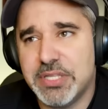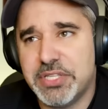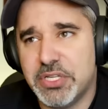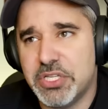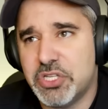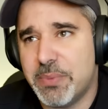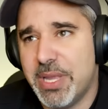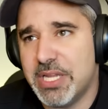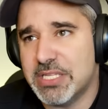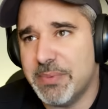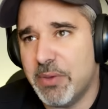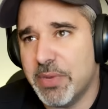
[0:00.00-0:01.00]
a there's a
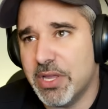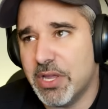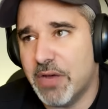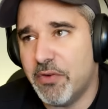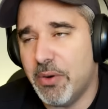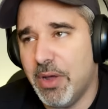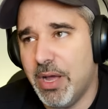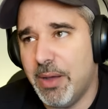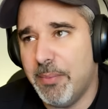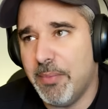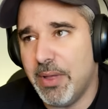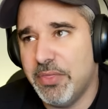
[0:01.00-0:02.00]
tremendous amount we could cover.
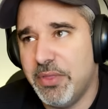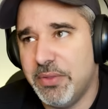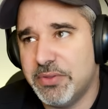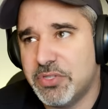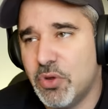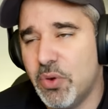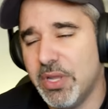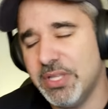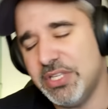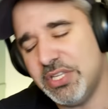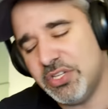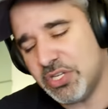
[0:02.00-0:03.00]
Um, th- so
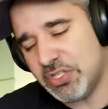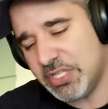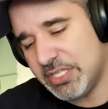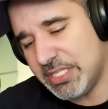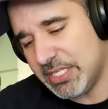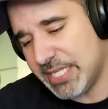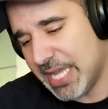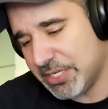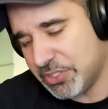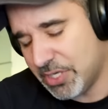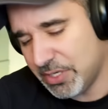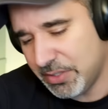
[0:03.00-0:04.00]
just to touch
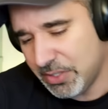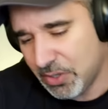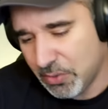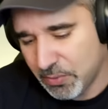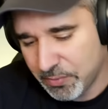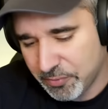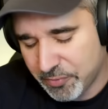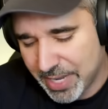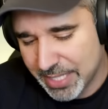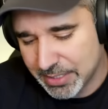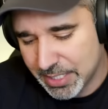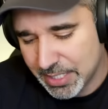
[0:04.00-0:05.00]
on, you know,
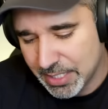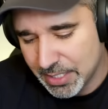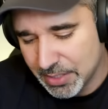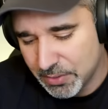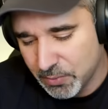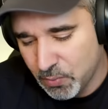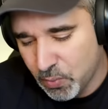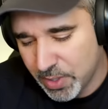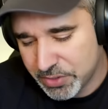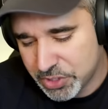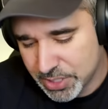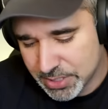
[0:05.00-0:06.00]
finally
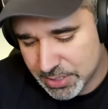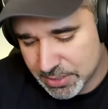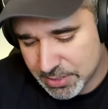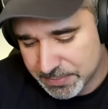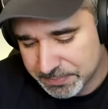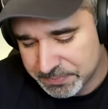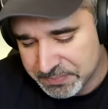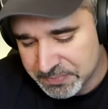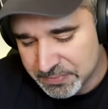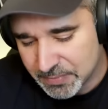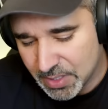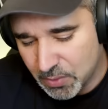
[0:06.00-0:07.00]
with Jesus,
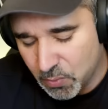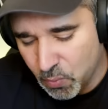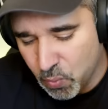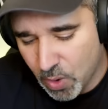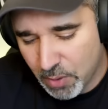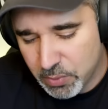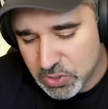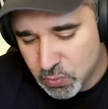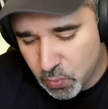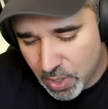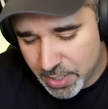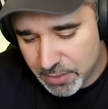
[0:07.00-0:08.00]
what was
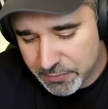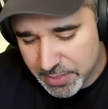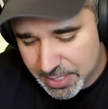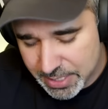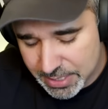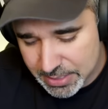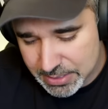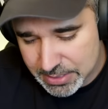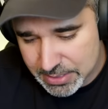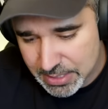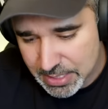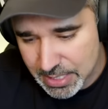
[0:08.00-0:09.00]
one of
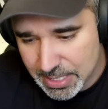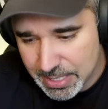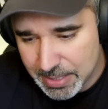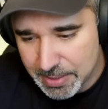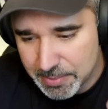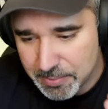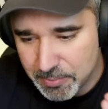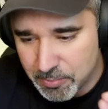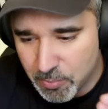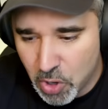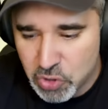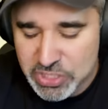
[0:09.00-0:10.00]
his
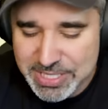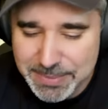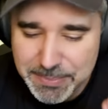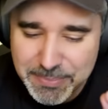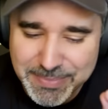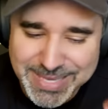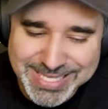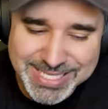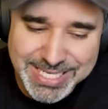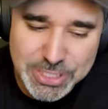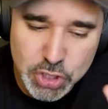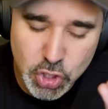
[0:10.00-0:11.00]
most
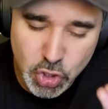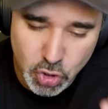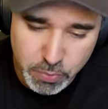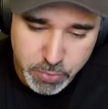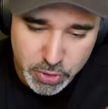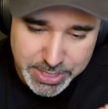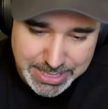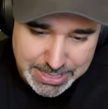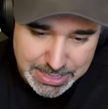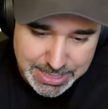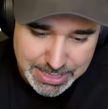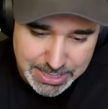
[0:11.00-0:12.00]

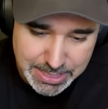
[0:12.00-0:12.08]
misinterpreted